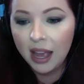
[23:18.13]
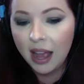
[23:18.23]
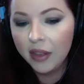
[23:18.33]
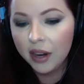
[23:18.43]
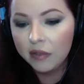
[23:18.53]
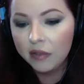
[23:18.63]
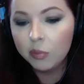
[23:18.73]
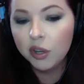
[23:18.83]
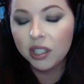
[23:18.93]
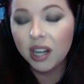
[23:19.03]
And then I even
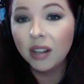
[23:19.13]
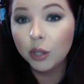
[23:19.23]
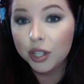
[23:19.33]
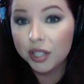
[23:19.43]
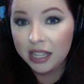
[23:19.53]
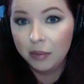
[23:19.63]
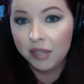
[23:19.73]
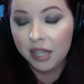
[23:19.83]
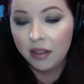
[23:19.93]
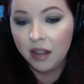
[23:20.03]
put color
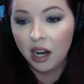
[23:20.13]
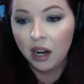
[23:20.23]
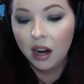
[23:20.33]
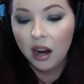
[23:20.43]
schemes in there.